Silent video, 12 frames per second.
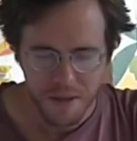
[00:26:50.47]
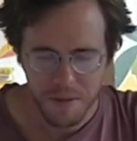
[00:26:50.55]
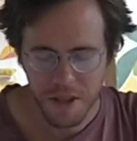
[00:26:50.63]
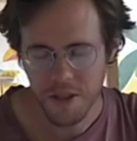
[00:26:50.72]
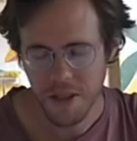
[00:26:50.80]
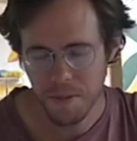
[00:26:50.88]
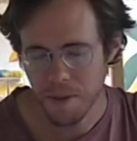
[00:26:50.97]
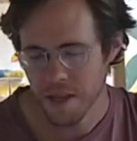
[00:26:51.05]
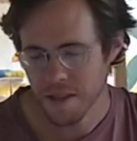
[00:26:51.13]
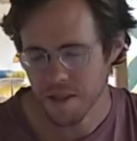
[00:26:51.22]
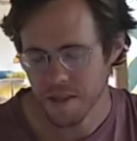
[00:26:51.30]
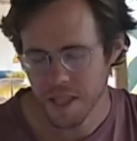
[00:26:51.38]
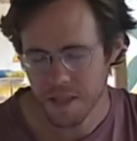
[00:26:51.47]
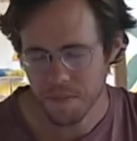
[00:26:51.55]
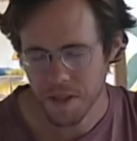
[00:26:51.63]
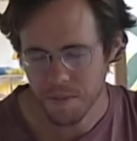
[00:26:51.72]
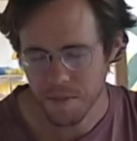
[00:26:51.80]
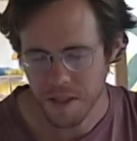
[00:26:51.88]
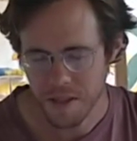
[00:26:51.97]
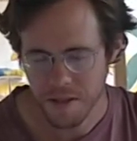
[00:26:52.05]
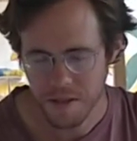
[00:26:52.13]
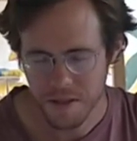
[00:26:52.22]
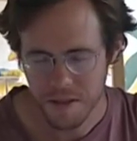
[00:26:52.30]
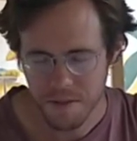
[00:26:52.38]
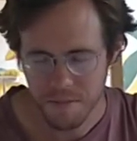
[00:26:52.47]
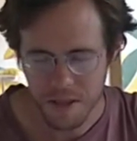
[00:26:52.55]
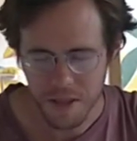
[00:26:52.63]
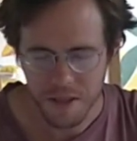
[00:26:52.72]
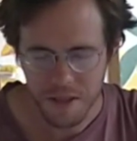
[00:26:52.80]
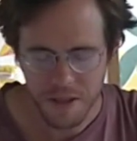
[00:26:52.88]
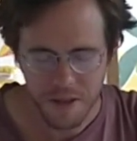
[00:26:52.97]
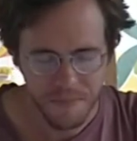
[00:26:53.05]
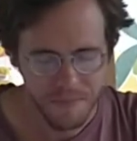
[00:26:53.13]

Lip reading: then you got a battery that lasts many, many, many years.